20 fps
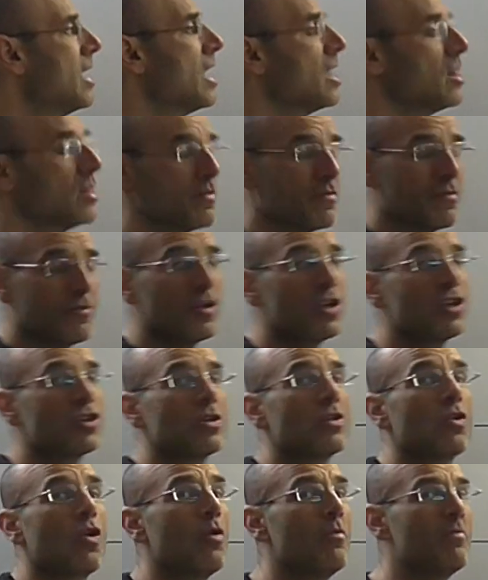And the
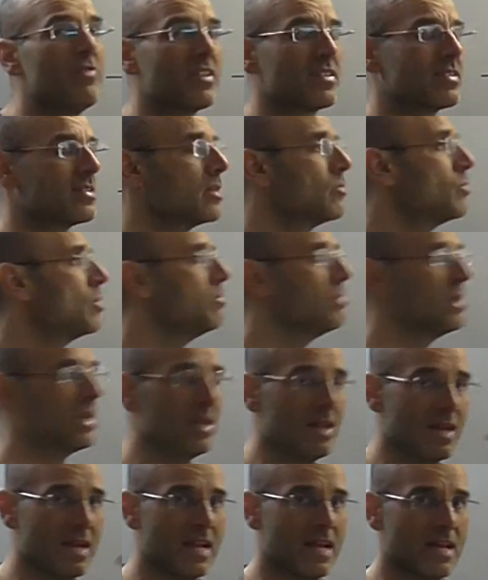friction obviously will
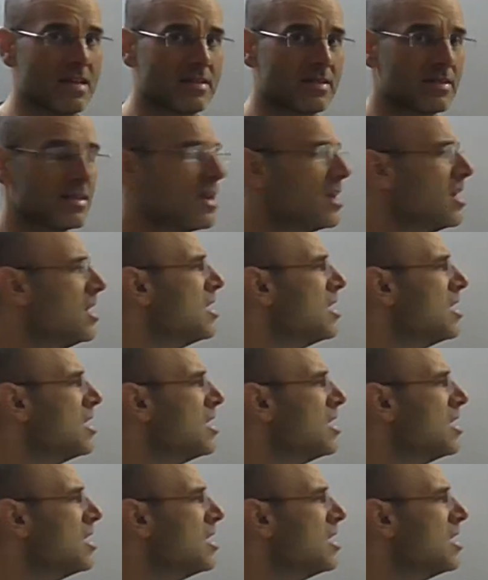be less.